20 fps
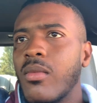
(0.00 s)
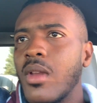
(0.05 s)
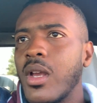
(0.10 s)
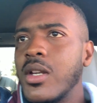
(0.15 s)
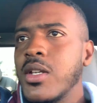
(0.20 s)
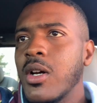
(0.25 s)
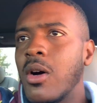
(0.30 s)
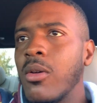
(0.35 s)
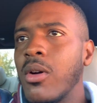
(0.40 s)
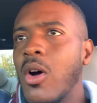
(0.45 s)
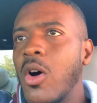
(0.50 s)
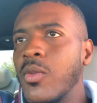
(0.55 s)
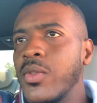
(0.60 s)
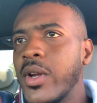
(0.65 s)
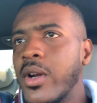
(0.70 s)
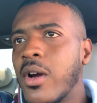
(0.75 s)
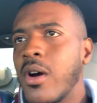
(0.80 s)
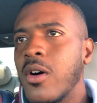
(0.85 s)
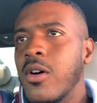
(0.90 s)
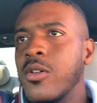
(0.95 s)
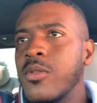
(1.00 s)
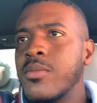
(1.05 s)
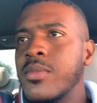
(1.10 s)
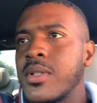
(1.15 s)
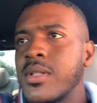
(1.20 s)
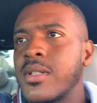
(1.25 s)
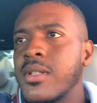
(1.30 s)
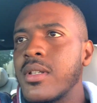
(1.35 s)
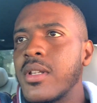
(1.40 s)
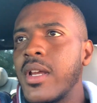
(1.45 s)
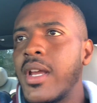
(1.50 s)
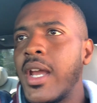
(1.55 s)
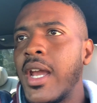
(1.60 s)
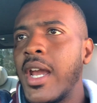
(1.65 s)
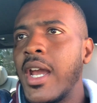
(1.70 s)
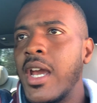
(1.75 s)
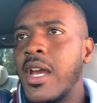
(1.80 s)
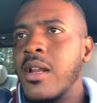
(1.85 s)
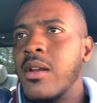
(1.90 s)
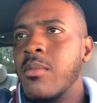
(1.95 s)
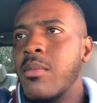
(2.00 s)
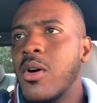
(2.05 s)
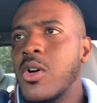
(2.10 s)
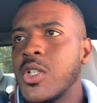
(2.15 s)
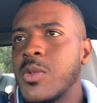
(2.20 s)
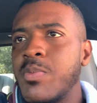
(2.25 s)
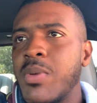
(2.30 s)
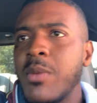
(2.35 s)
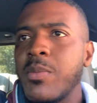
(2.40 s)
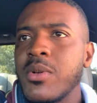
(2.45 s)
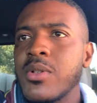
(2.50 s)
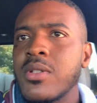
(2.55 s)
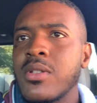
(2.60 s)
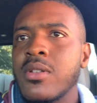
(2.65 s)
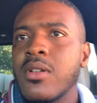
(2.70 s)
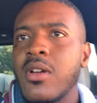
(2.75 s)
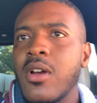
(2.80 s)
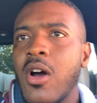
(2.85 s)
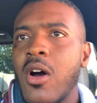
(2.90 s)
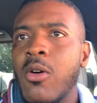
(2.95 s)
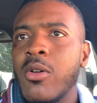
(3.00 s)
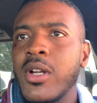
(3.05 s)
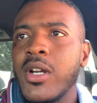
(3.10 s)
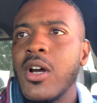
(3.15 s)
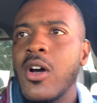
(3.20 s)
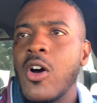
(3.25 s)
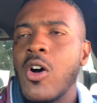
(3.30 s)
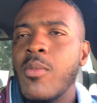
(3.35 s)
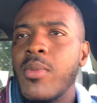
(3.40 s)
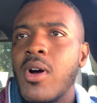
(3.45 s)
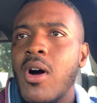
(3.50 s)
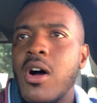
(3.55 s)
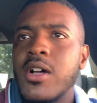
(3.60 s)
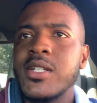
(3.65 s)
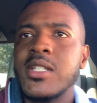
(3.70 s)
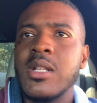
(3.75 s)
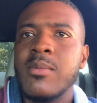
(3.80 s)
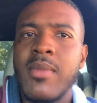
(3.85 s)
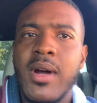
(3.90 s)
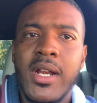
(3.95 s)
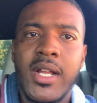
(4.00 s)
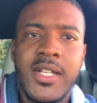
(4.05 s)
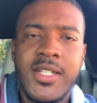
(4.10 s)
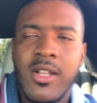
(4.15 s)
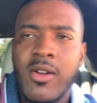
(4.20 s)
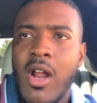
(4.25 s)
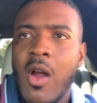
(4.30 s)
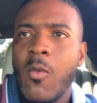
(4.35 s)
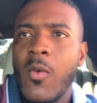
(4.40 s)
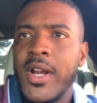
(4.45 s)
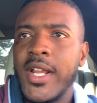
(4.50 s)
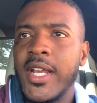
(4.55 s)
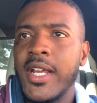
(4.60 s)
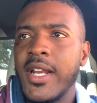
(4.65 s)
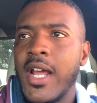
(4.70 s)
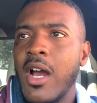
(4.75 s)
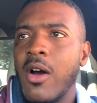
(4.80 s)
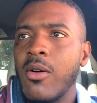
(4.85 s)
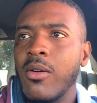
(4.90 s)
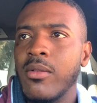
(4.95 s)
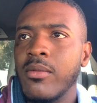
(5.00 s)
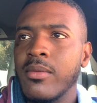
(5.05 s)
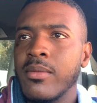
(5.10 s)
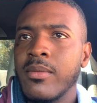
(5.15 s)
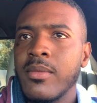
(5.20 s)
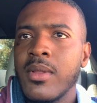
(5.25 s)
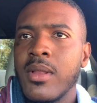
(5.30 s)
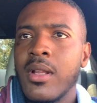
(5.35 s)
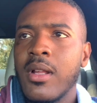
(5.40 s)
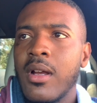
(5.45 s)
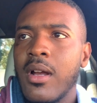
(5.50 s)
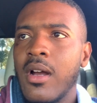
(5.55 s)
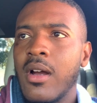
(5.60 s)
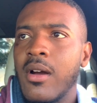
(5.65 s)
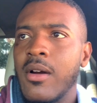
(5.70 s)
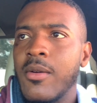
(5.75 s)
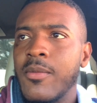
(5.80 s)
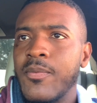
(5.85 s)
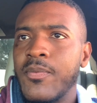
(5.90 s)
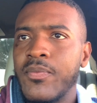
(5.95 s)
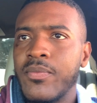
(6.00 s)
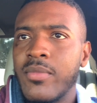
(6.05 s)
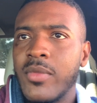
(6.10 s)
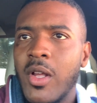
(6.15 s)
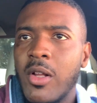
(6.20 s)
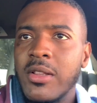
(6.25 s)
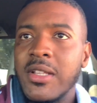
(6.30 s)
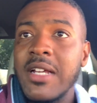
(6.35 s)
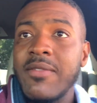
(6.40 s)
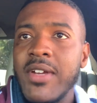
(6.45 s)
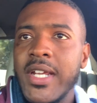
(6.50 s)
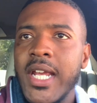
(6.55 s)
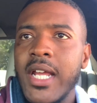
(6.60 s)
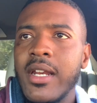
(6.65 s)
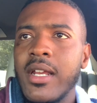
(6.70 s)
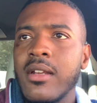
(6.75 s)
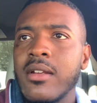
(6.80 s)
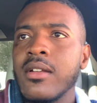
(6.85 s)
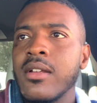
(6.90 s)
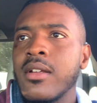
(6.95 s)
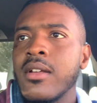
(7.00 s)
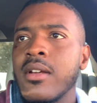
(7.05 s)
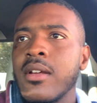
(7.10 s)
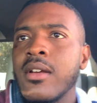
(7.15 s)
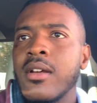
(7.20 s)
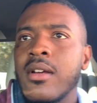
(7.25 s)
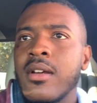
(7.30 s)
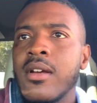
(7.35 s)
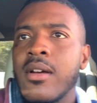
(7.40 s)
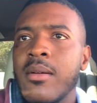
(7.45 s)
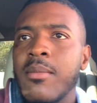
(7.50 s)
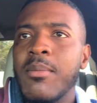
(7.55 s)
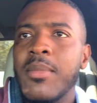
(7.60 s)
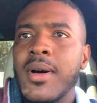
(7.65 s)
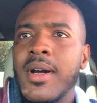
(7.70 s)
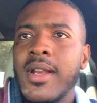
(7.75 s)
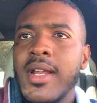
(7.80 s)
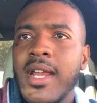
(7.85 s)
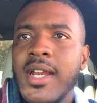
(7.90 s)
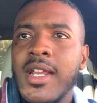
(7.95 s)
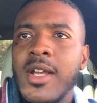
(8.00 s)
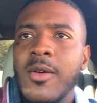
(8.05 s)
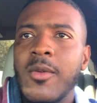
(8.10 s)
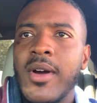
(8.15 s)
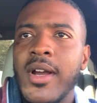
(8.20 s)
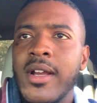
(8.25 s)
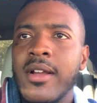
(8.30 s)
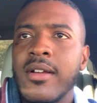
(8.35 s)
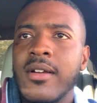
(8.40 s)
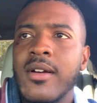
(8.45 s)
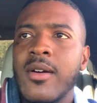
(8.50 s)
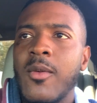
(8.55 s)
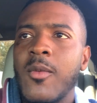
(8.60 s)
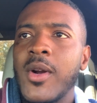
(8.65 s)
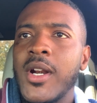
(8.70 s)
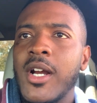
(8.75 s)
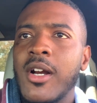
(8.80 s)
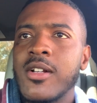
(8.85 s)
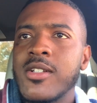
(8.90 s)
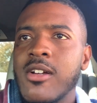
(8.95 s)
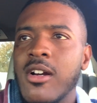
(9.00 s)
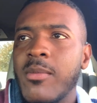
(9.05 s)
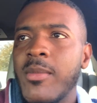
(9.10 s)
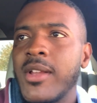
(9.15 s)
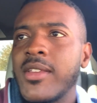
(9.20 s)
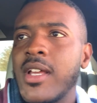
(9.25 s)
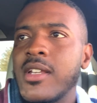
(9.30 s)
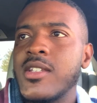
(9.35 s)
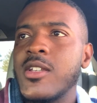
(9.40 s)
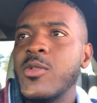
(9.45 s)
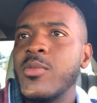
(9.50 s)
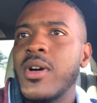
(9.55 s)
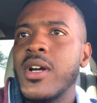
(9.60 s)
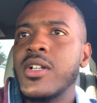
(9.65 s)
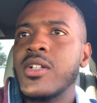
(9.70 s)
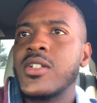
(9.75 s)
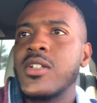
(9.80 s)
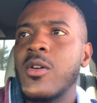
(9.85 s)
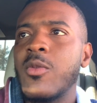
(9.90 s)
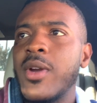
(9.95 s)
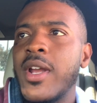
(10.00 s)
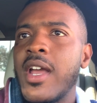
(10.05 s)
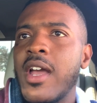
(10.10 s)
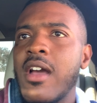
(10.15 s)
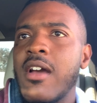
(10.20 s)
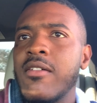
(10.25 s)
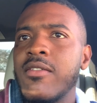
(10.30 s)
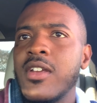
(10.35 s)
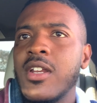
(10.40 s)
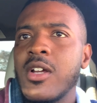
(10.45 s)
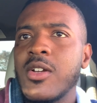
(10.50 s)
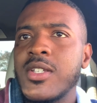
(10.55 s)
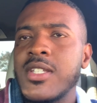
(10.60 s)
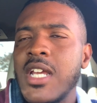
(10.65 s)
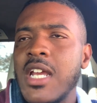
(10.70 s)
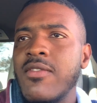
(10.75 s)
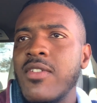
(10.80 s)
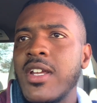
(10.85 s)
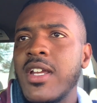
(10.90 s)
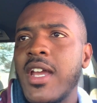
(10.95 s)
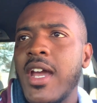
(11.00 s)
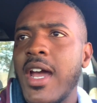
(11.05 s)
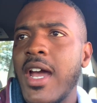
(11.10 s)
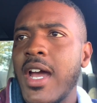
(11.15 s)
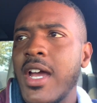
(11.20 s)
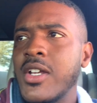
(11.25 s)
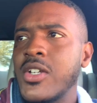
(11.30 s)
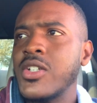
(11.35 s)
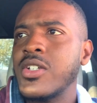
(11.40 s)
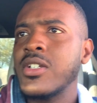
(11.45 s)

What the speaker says: don't own their homes, and most people's owning a home costs them money because they're not renting it out. They're living in it. But anyway, we're not going to talk about that too much. So we have, saving cash,